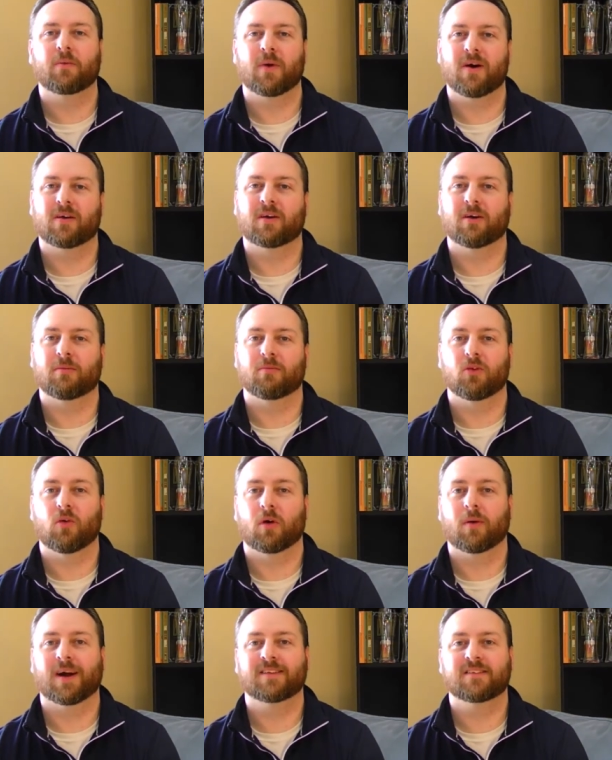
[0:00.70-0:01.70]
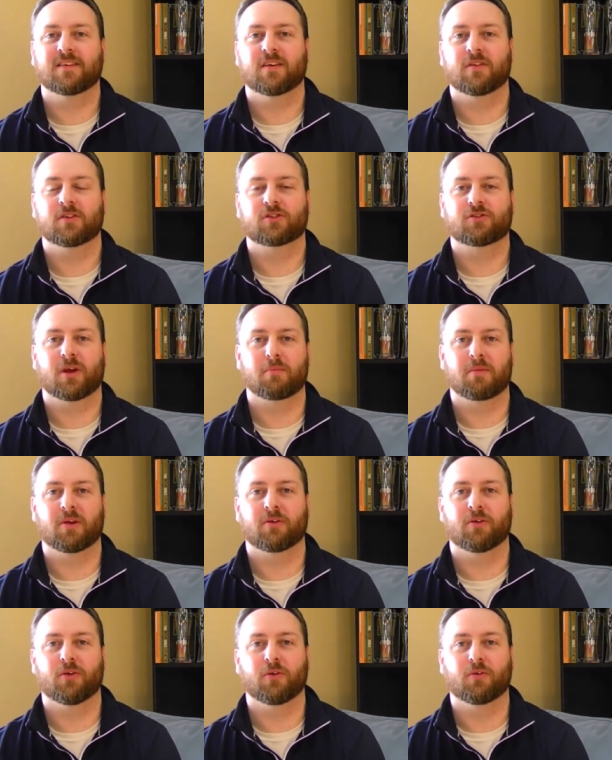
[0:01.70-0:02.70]
and welcome. You are watching the Strait
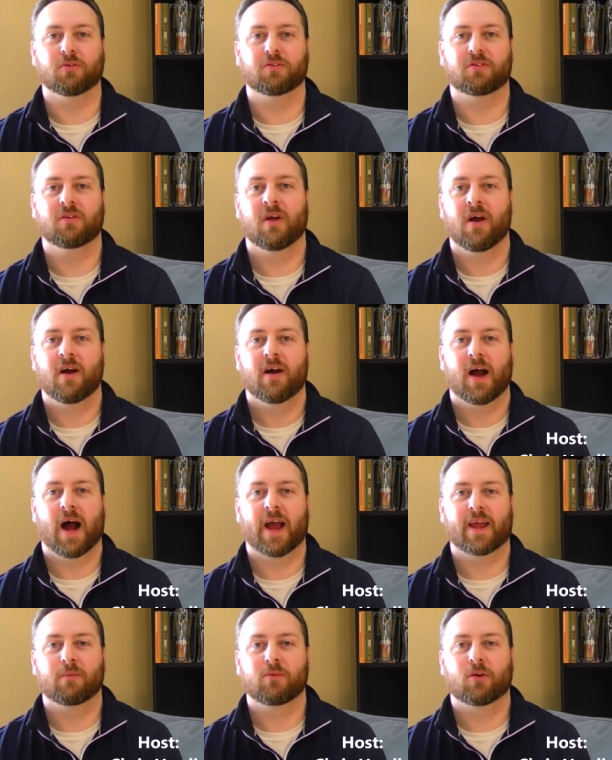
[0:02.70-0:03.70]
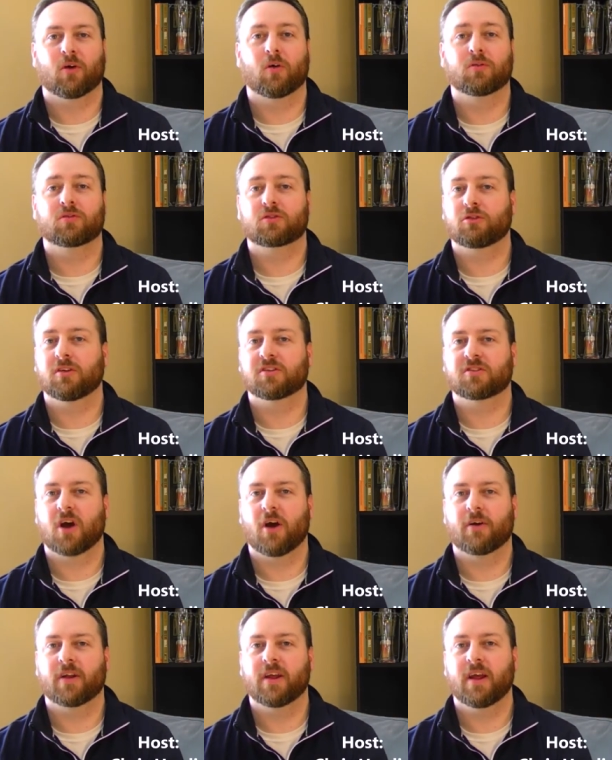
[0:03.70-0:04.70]
Beer News. I am your host, Chris
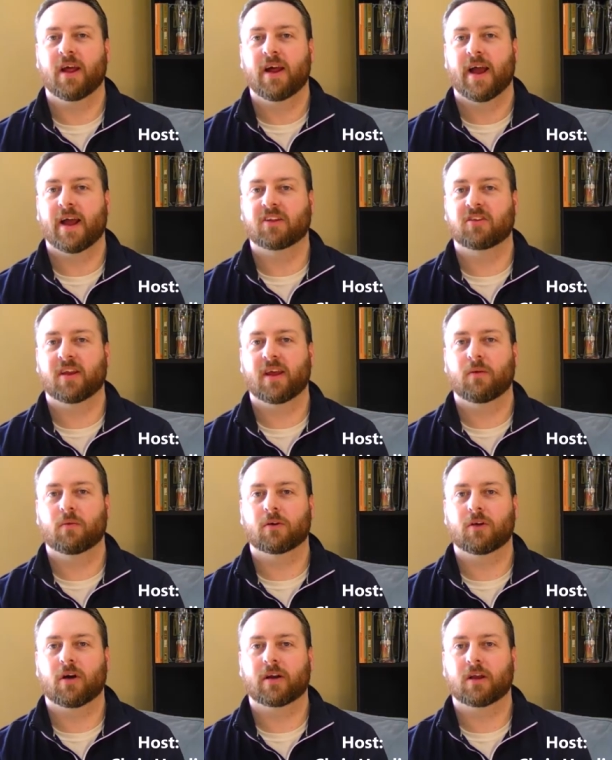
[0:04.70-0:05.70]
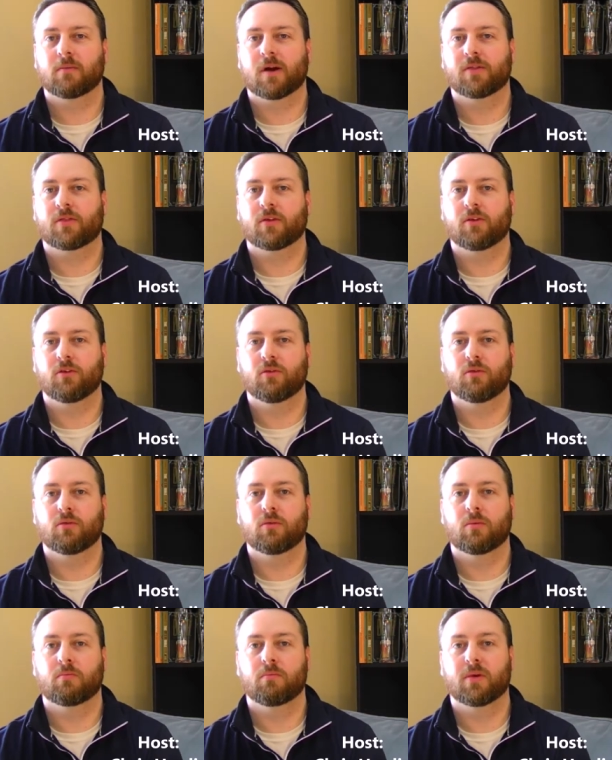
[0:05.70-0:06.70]
Hardie, and today we're talking about the
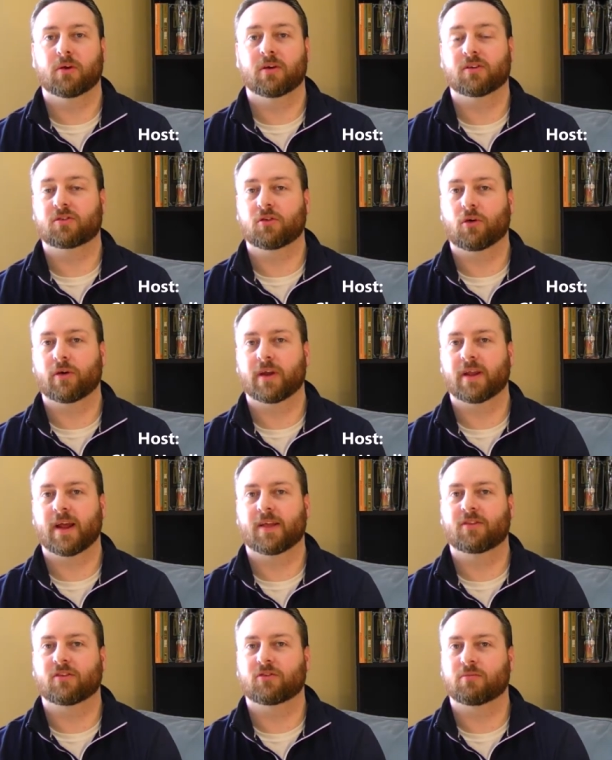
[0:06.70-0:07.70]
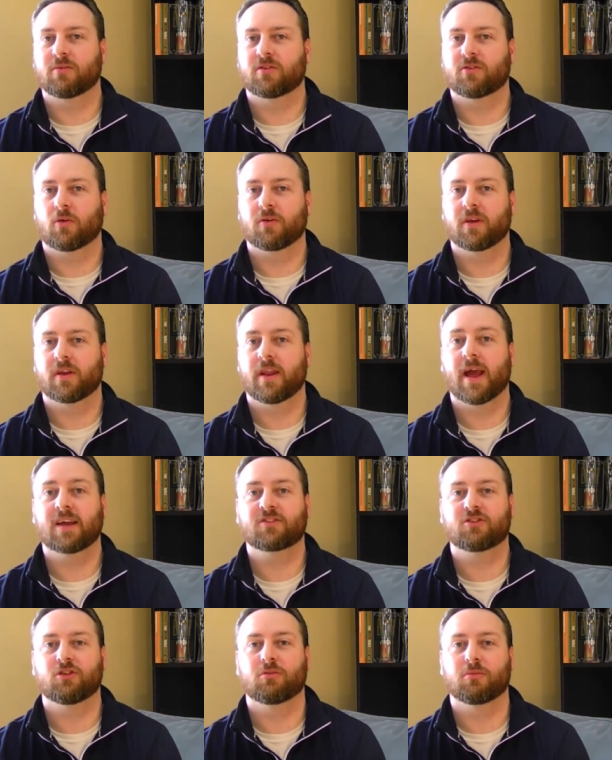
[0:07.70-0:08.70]
new beer historian at the Smithsonian
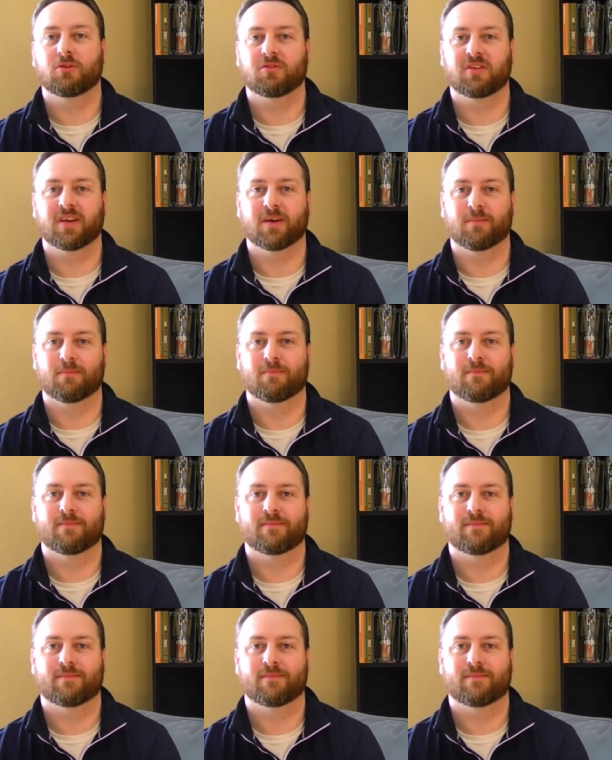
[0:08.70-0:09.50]
National Museum.